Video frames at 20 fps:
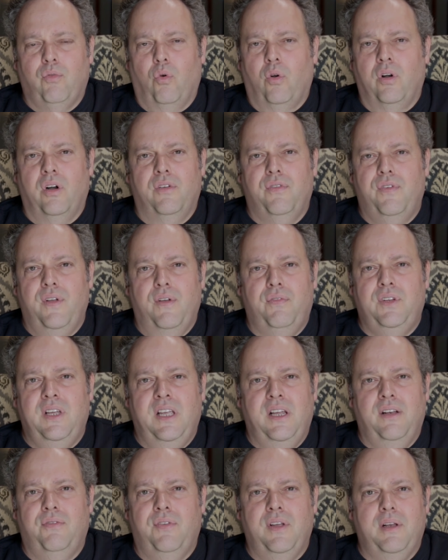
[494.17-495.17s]

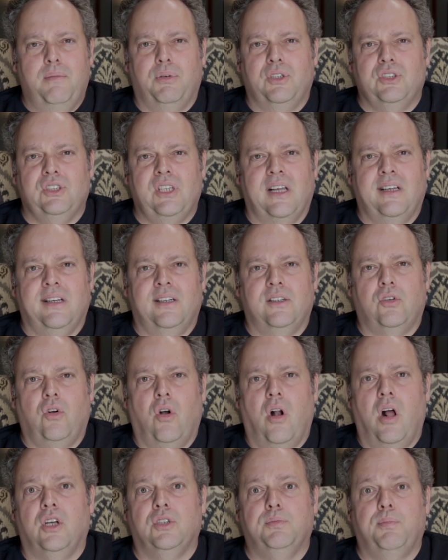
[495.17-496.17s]
415 feet per second
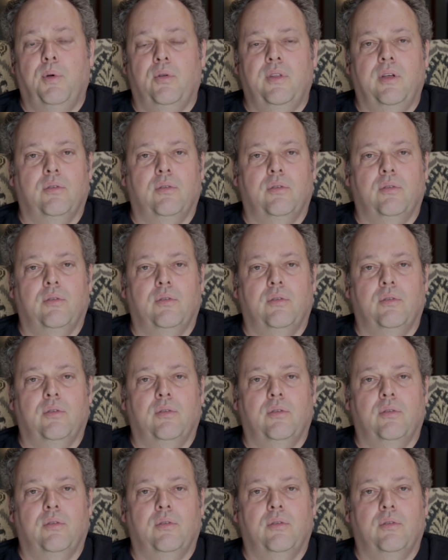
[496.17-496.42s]
crossbow